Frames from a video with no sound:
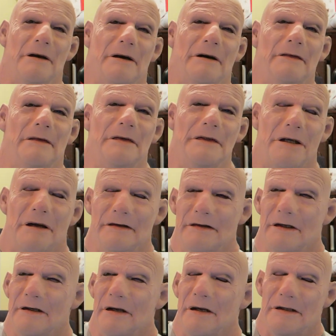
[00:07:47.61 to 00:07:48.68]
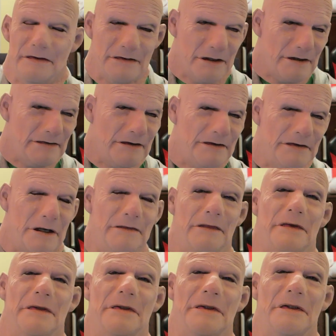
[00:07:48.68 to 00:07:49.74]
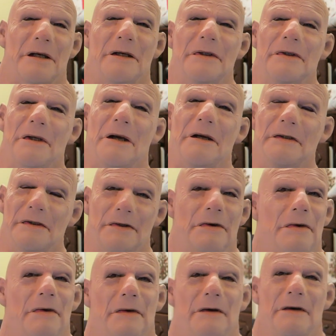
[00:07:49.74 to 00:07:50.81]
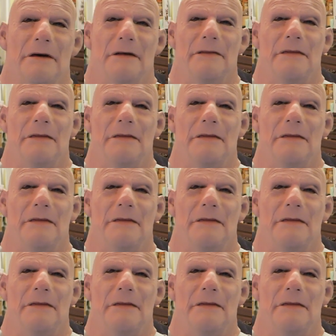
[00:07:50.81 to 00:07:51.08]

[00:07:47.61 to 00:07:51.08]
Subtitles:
And the sad thing is, this happened 6 years ago.